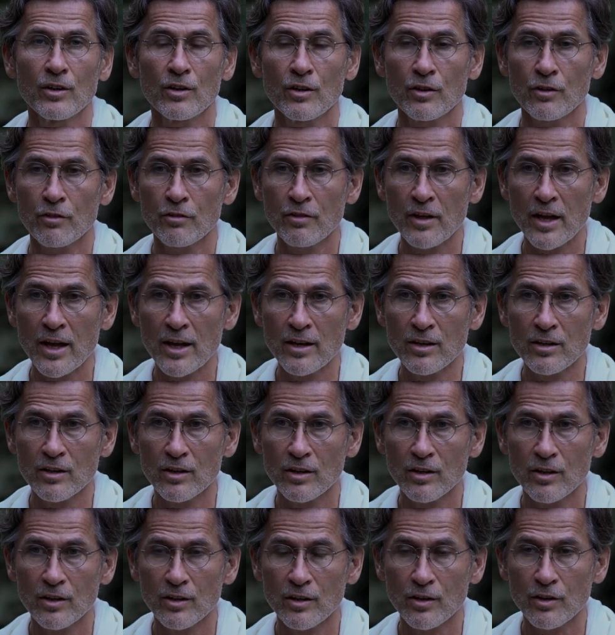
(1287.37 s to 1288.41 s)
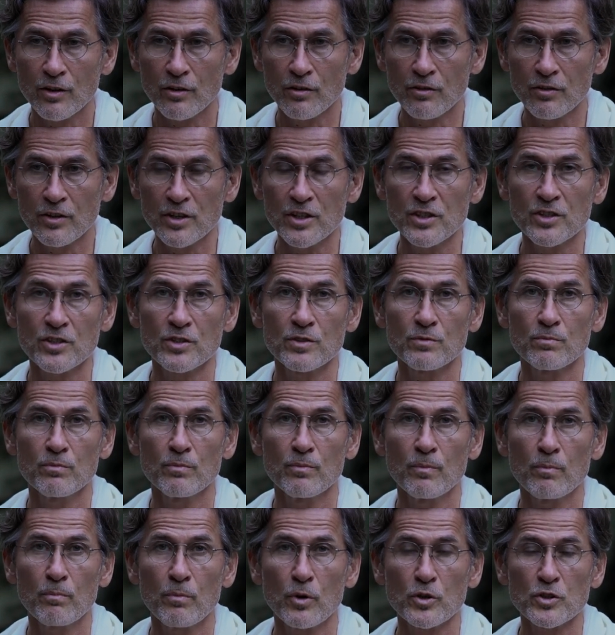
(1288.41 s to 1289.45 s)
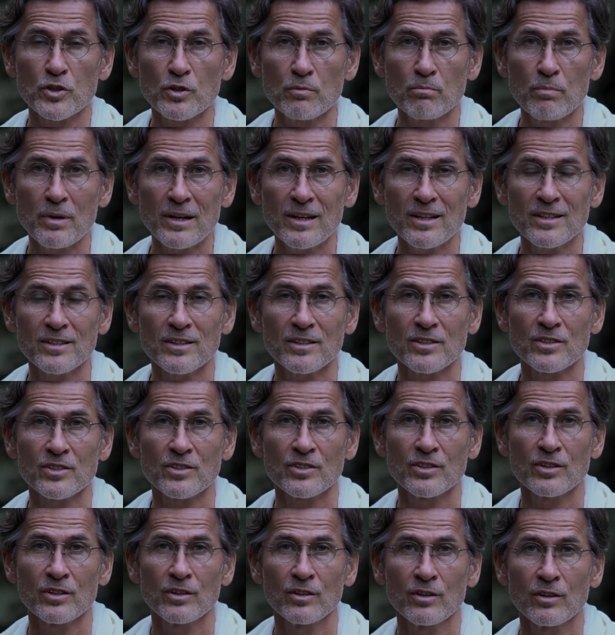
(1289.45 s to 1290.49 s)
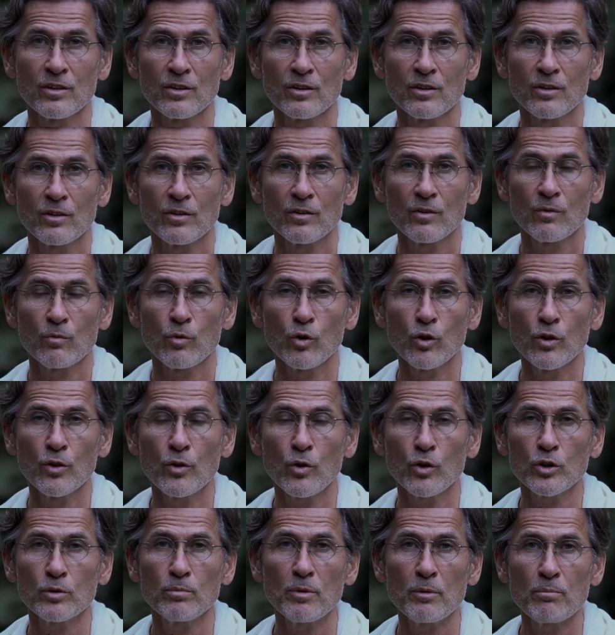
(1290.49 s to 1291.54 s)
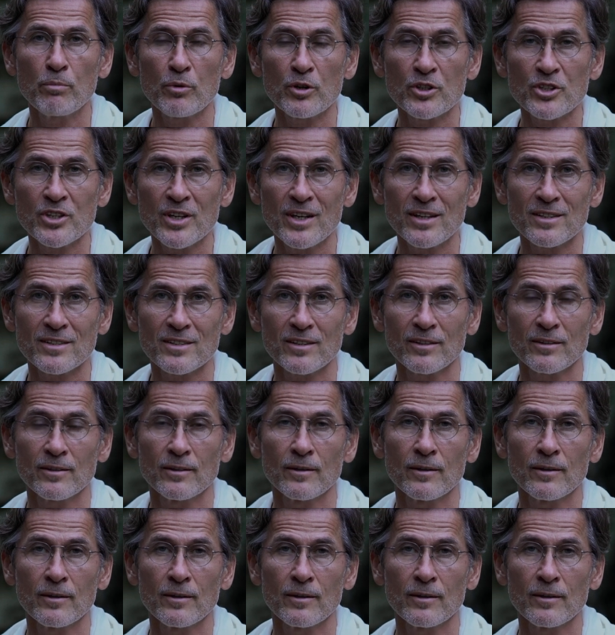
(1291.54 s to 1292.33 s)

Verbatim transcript: then these possibilities will not be presented.